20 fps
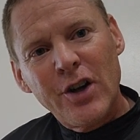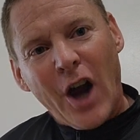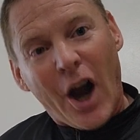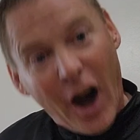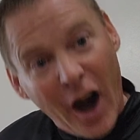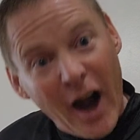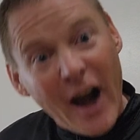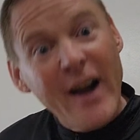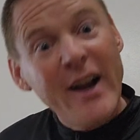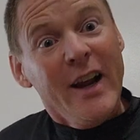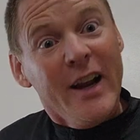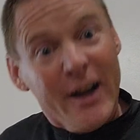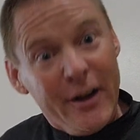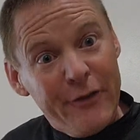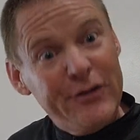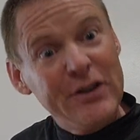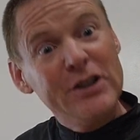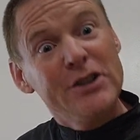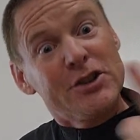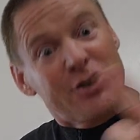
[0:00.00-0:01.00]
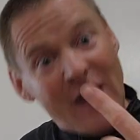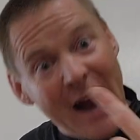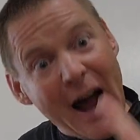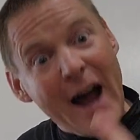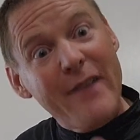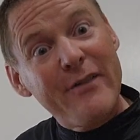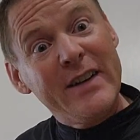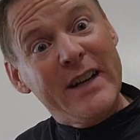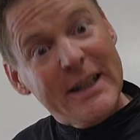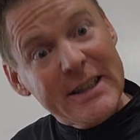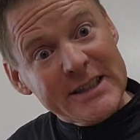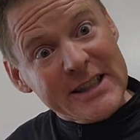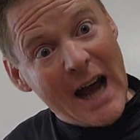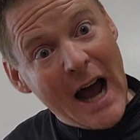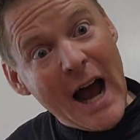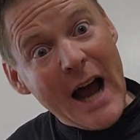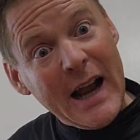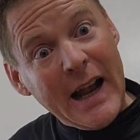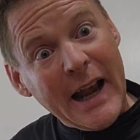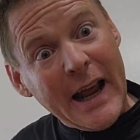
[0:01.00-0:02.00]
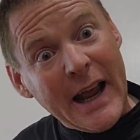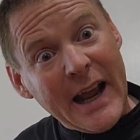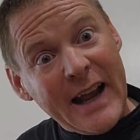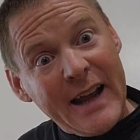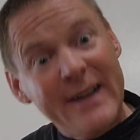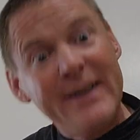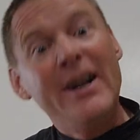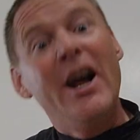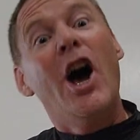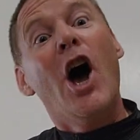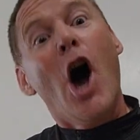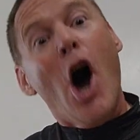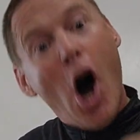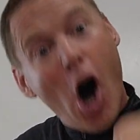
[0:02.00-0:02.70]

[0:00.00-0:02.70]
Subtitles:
All right, if you're driving in Thailand